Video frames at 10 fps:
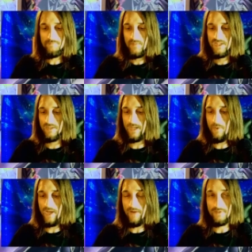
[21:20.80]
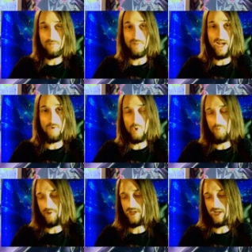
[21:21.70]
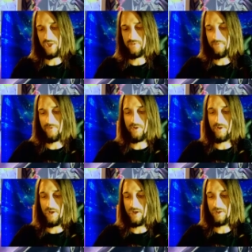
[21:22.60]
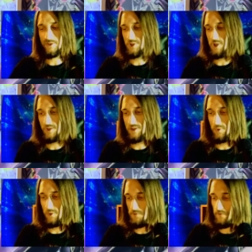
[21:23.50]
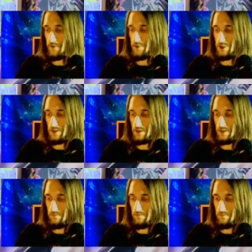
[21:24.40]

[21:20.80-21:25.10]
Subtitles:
So now we have some back row protection for our Destruction Swordsman Fusion.